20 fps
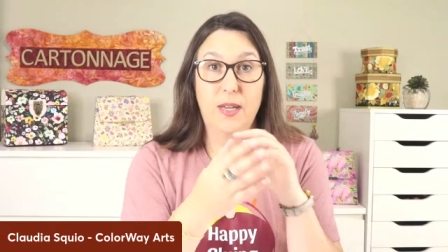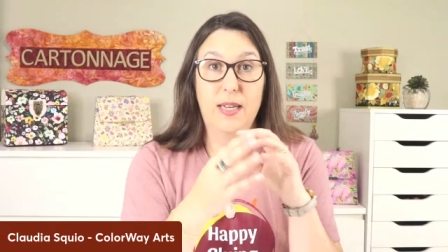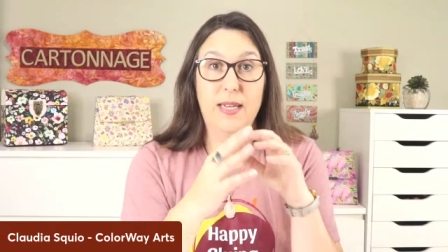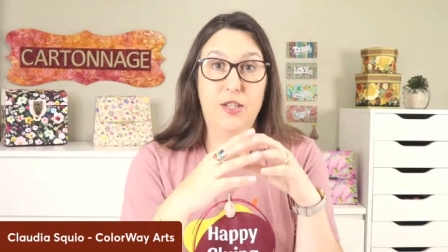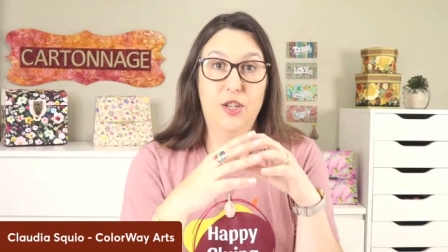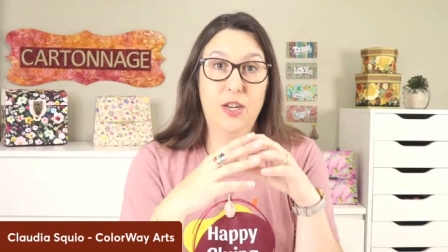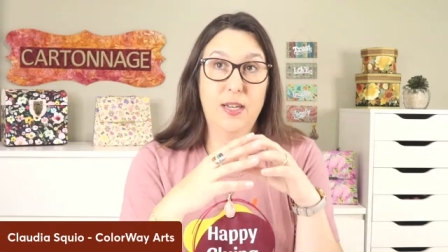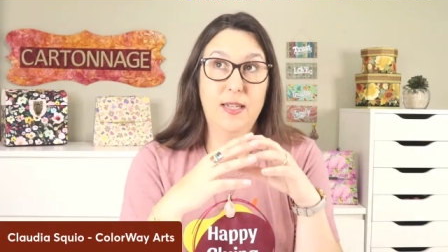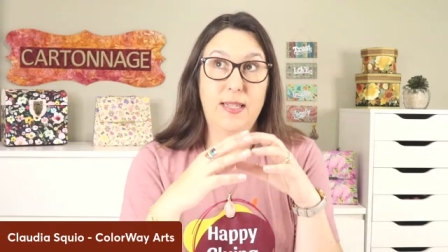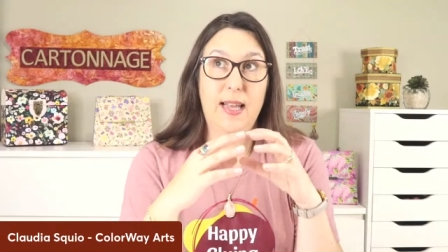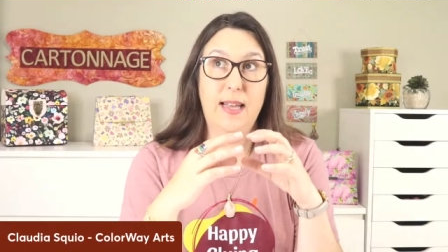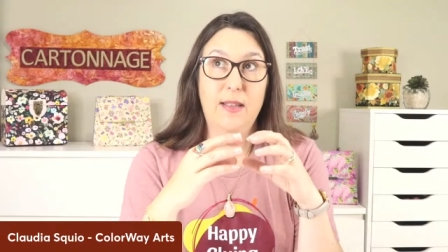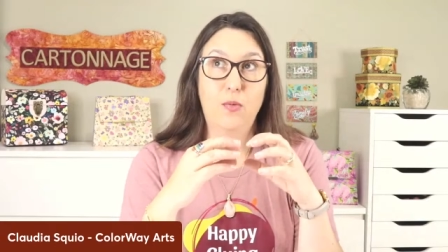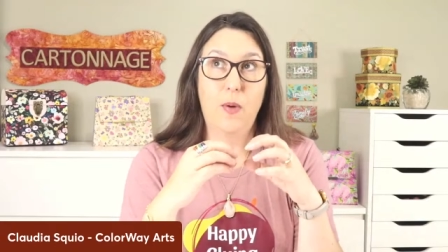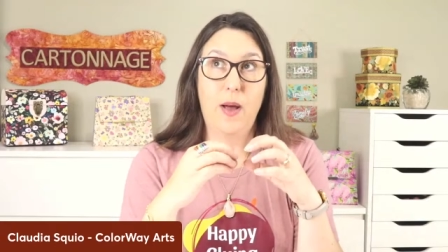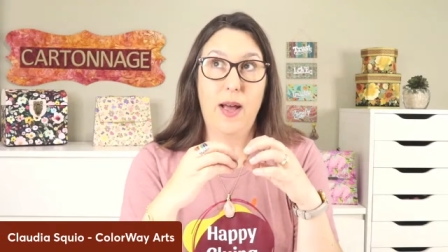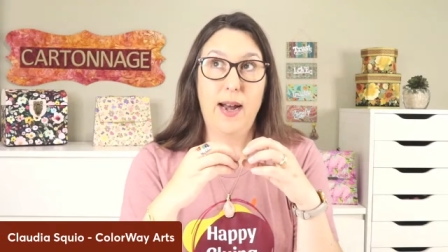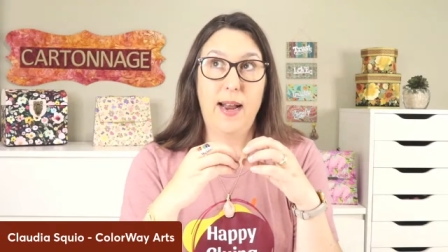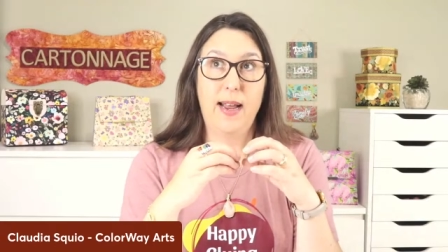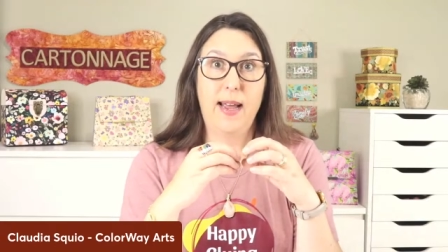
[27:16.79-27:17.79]
It's just that
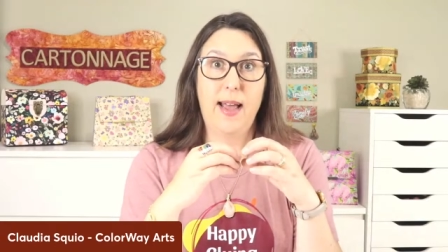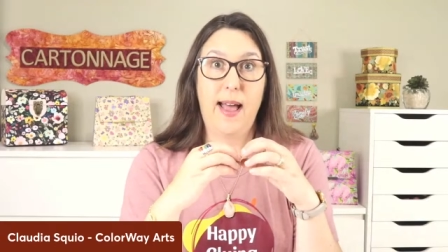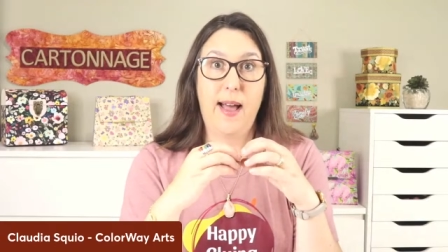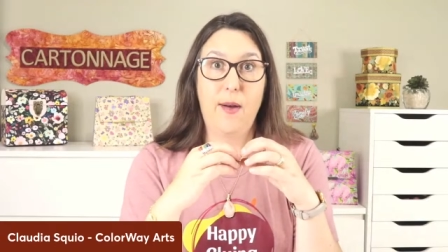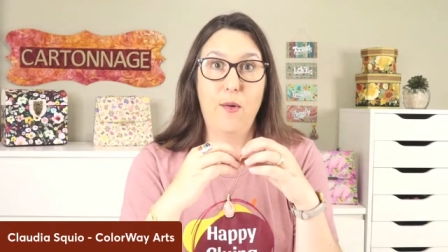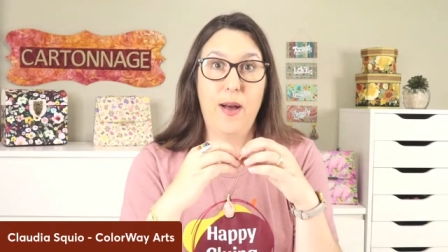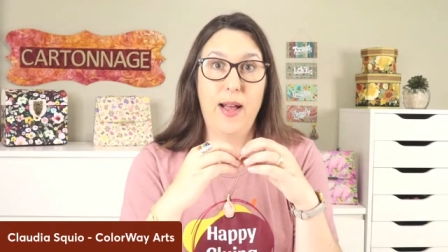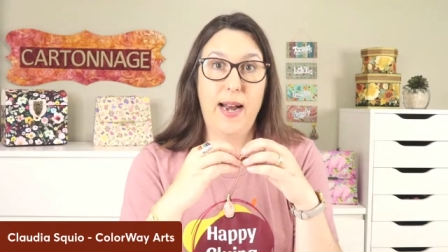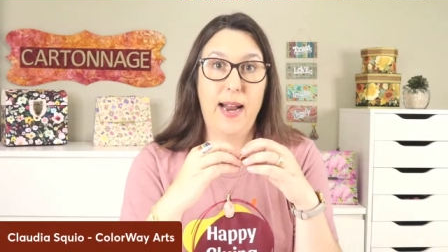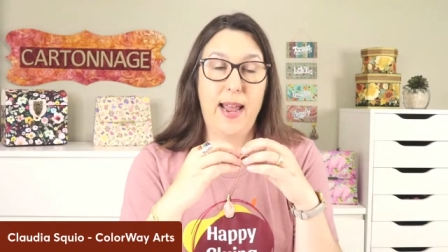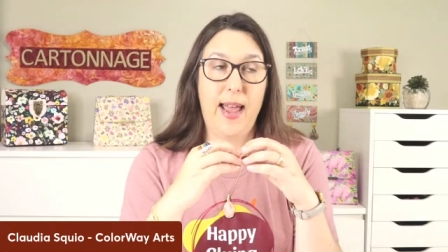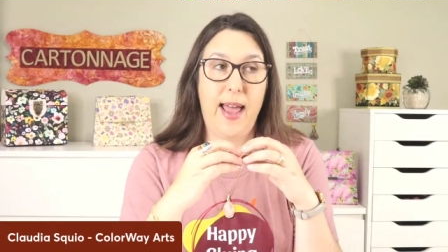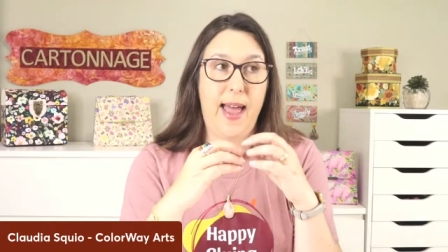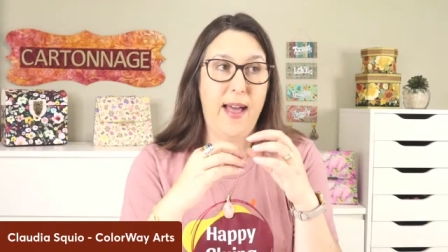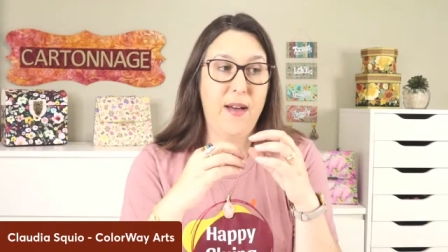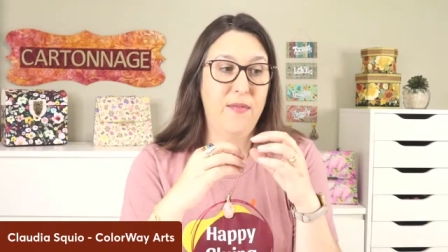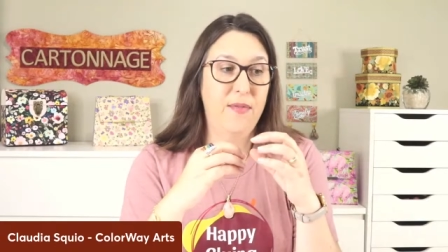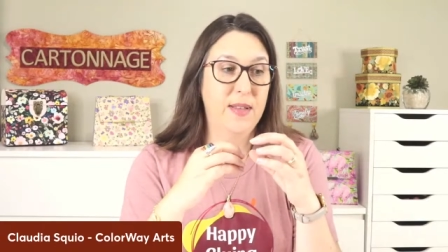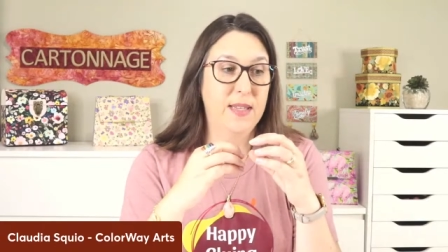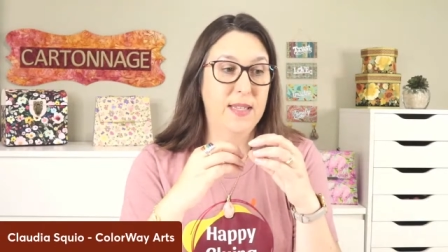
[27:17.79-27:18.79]
what I what I
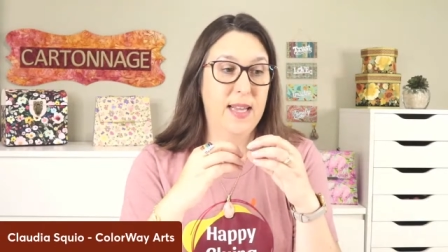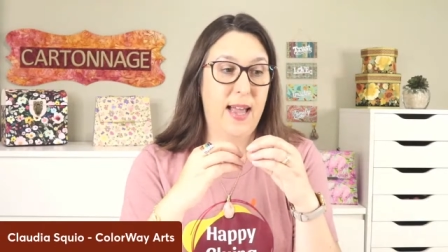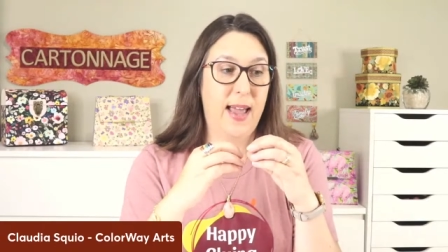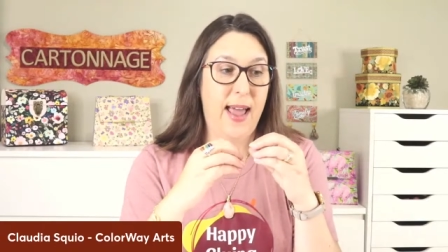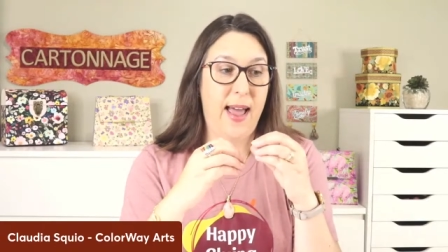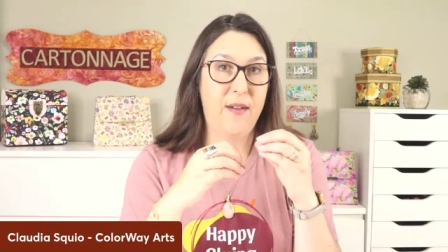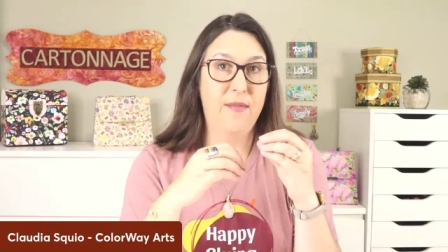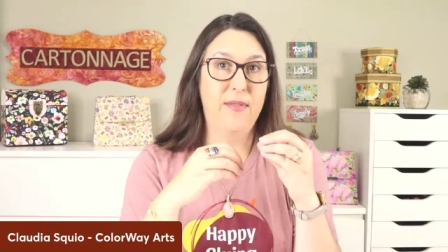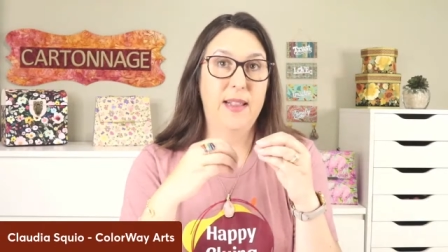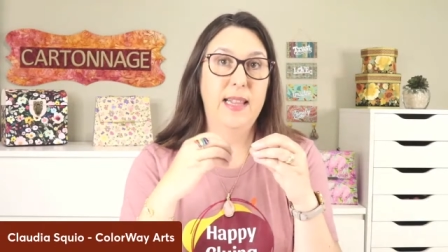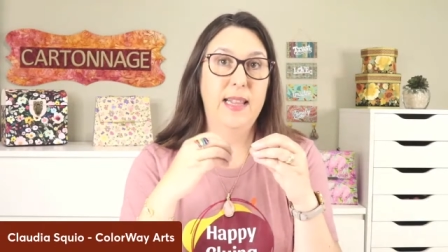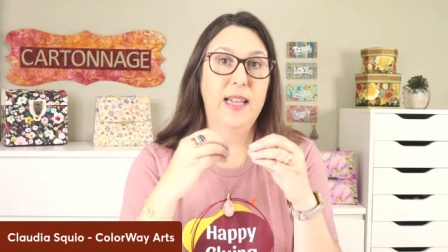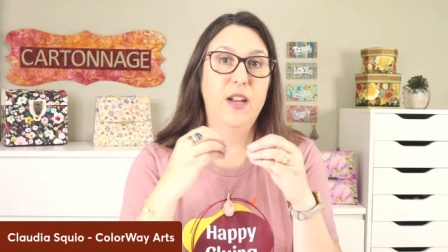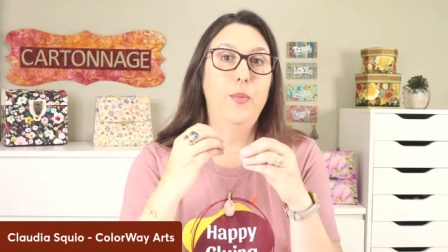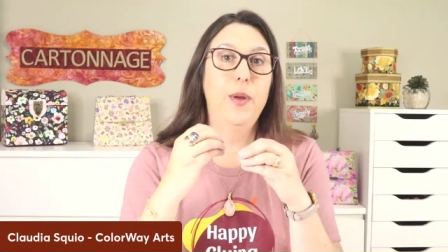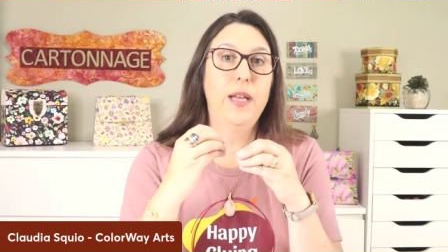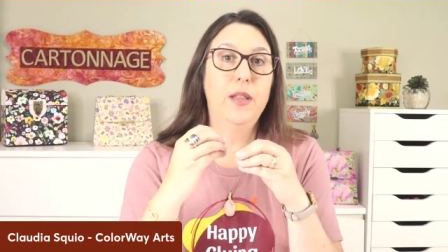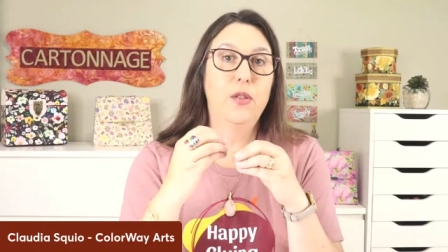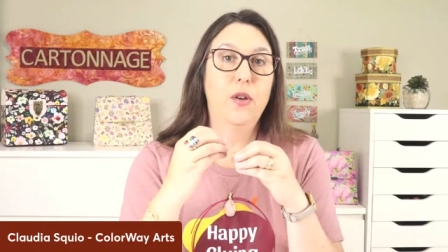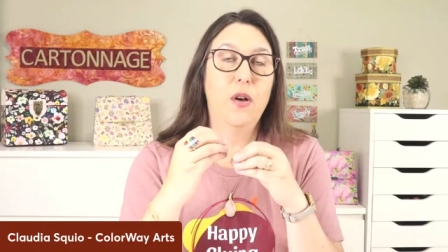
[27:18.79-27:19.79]
have is I have a
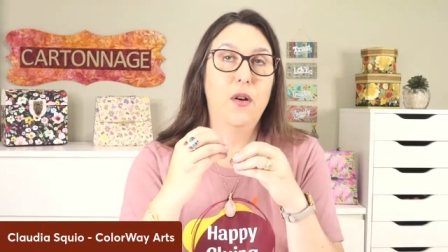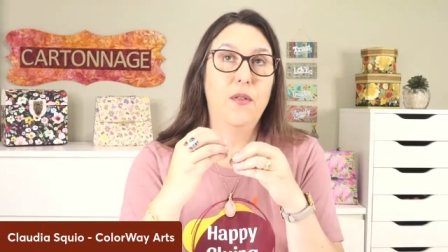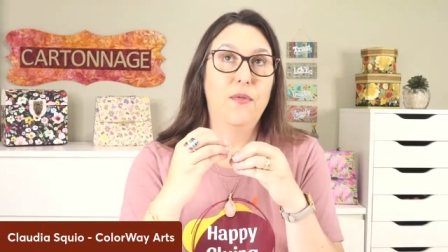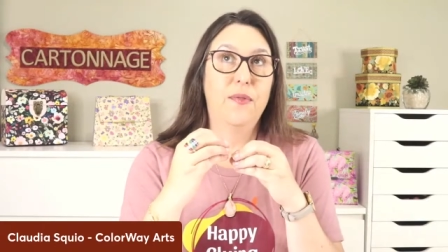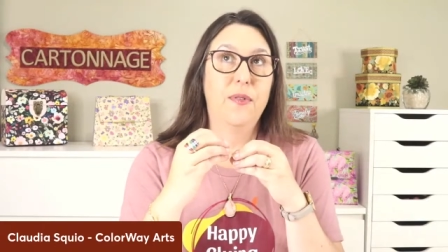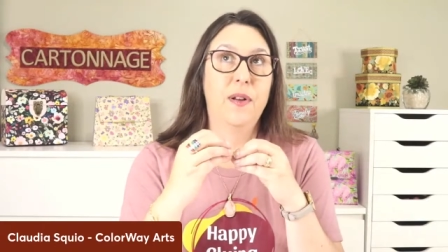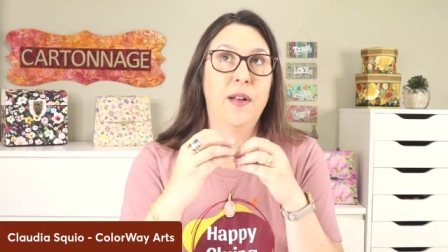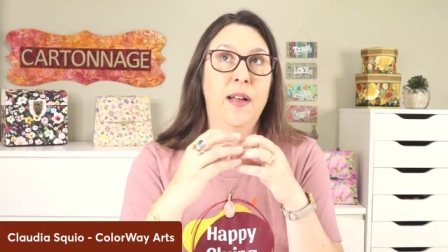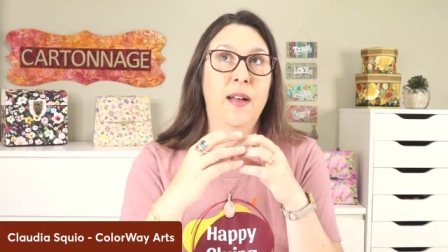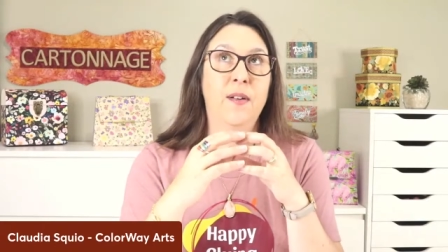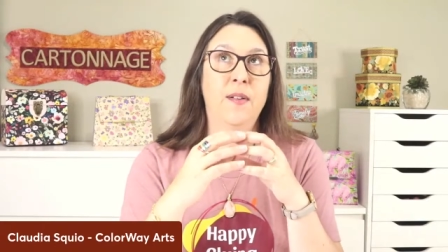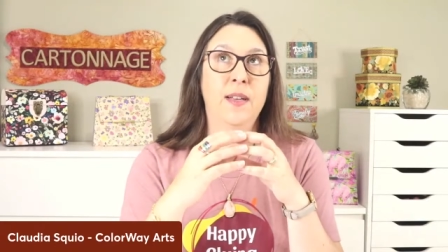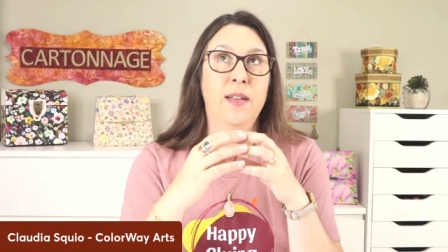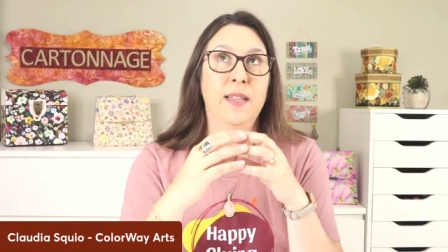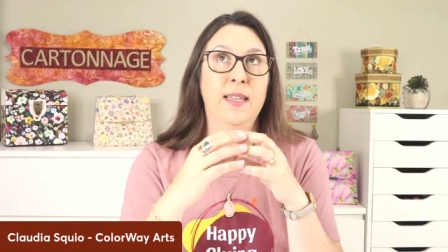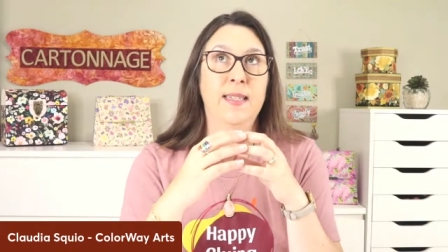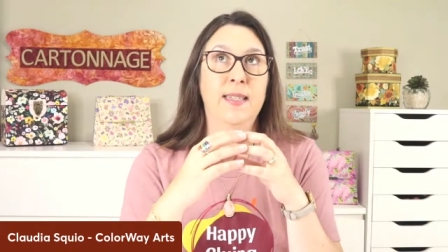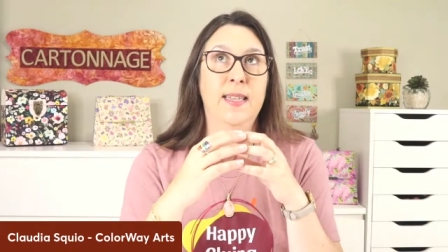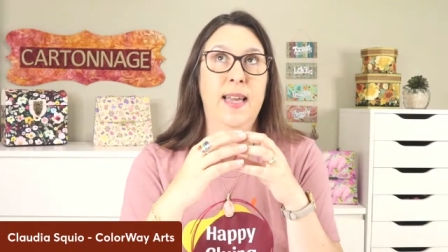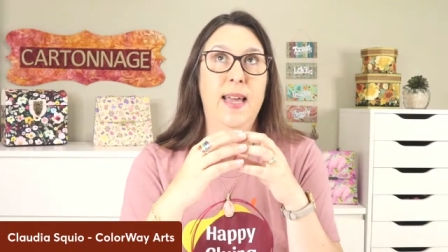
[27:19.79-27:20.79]
little bit of how can
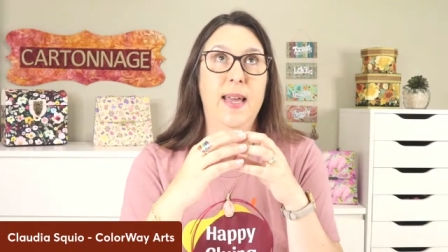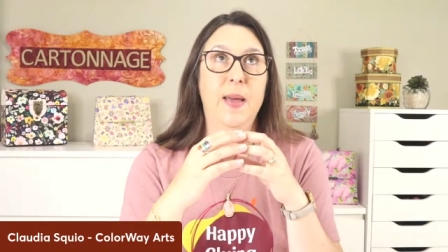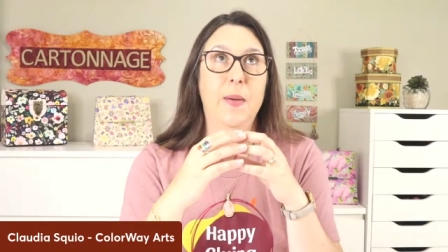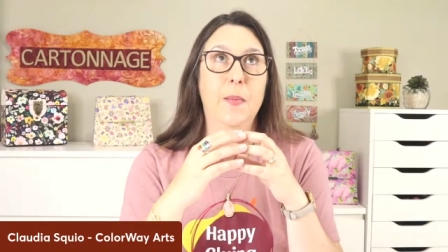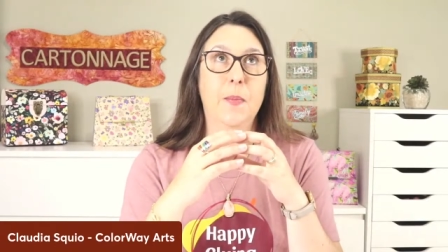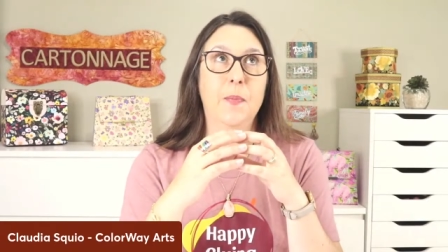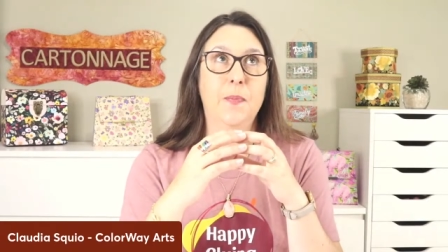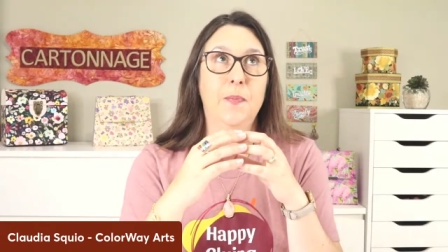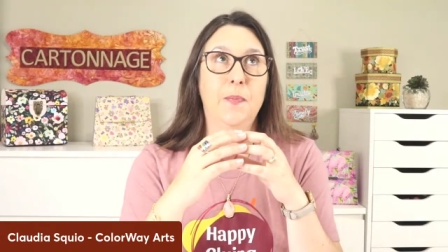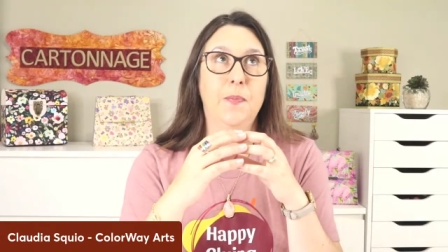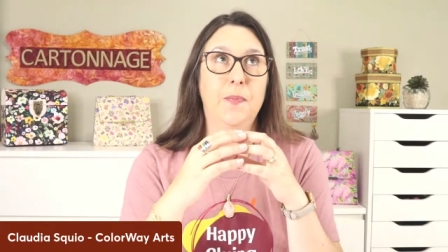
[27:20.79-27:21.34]
I say